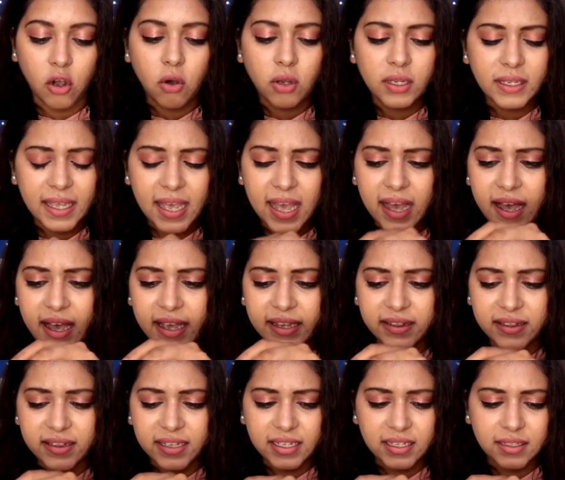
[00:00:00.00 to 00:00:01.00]
Oh yeah,
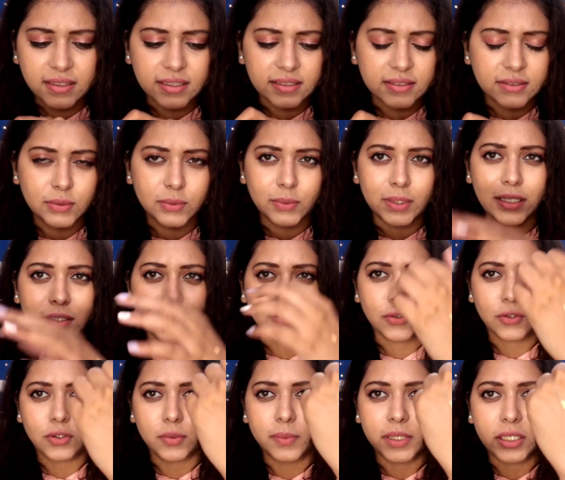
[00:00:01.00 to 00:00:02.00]
I think this will
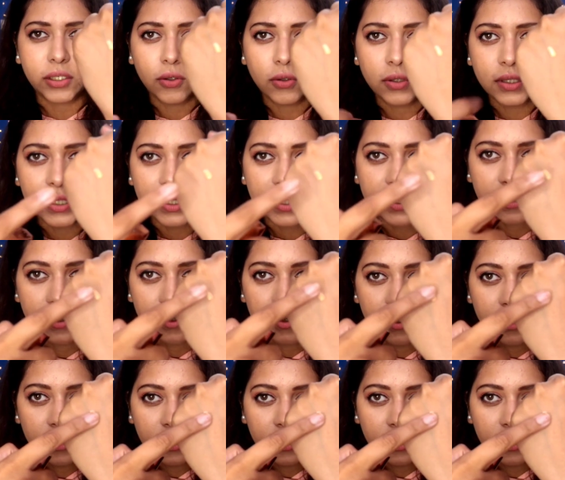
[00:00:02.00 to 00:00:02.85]
suit me totally.